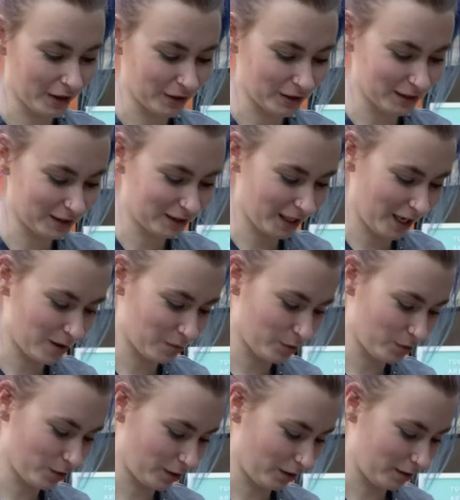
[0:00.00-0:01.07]
got a
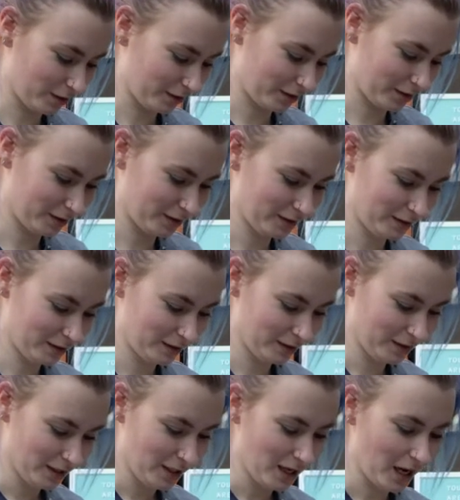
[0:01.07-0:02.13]

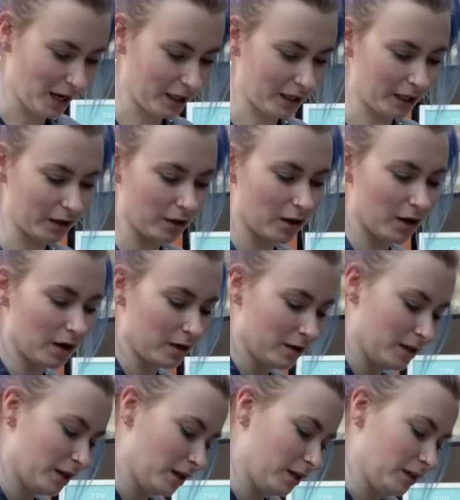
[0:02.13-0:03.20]
tablecloth. And I got,
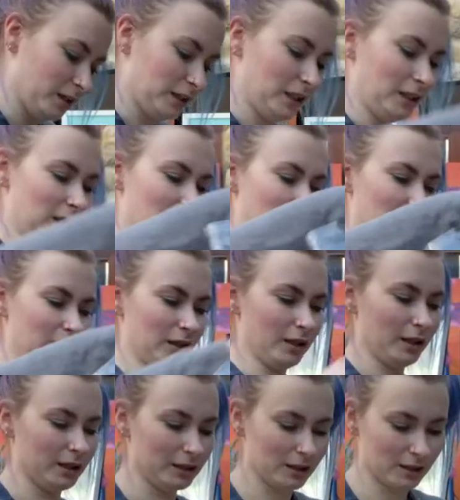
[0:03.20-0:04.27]

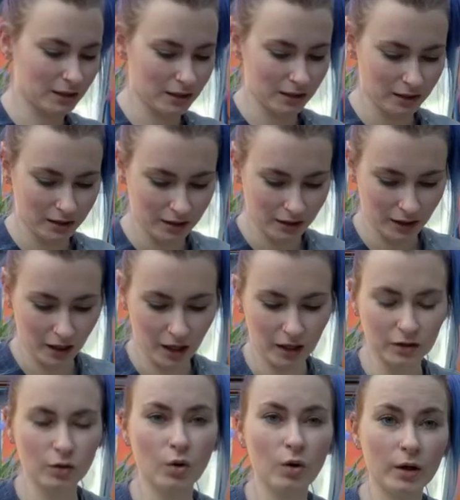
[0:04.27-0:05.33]
it's
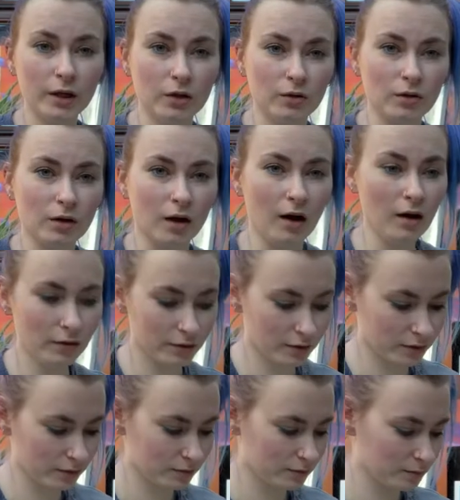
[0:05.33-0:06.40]
an oil
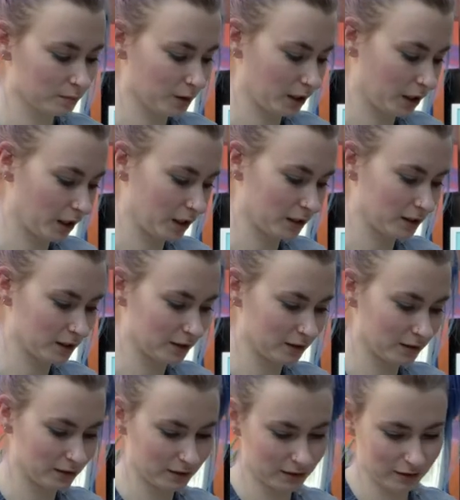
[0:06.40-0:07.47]
cloth because,
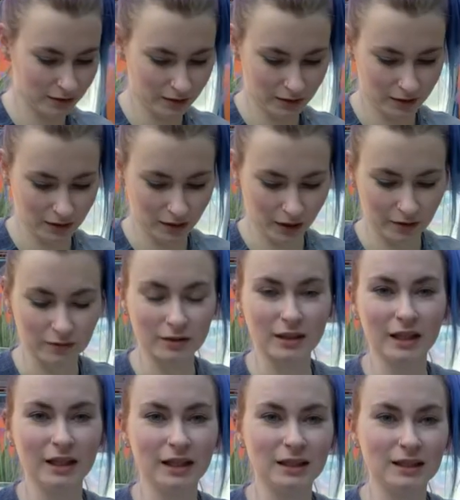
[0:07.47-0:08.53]
you know,
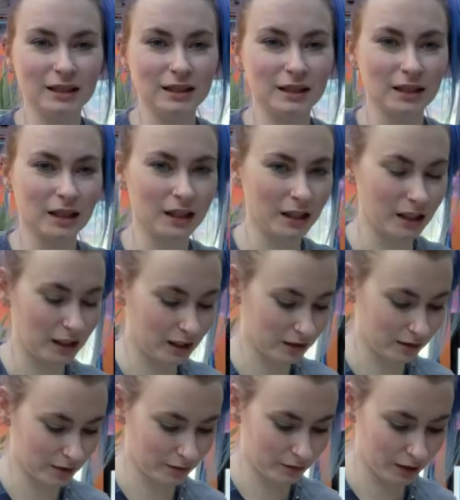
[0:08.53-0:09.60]
they're easy to clean,
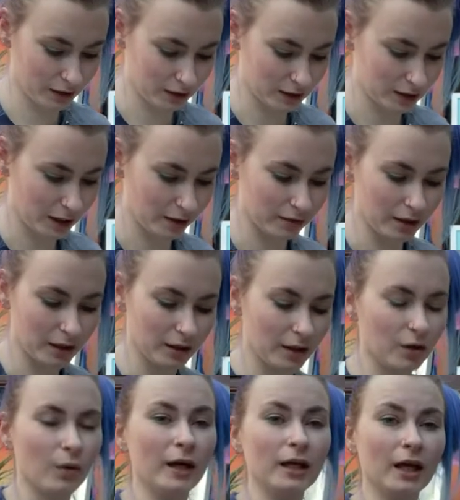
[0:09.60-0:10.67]
they're versatile and they're
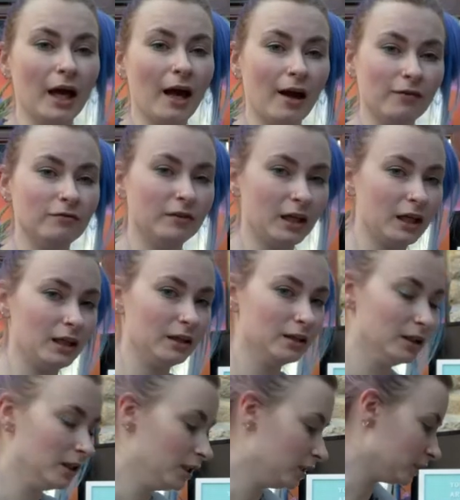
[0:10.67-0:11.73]
quite heavy.
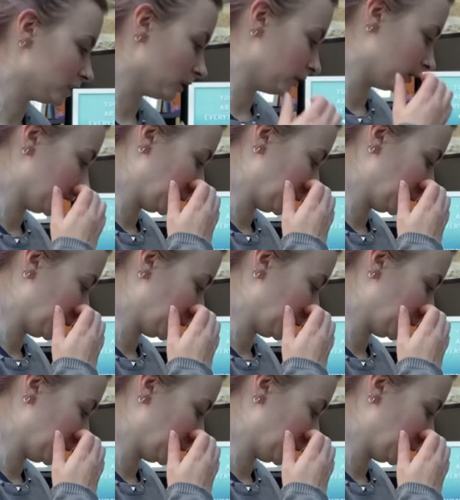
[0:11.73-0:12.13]
So they're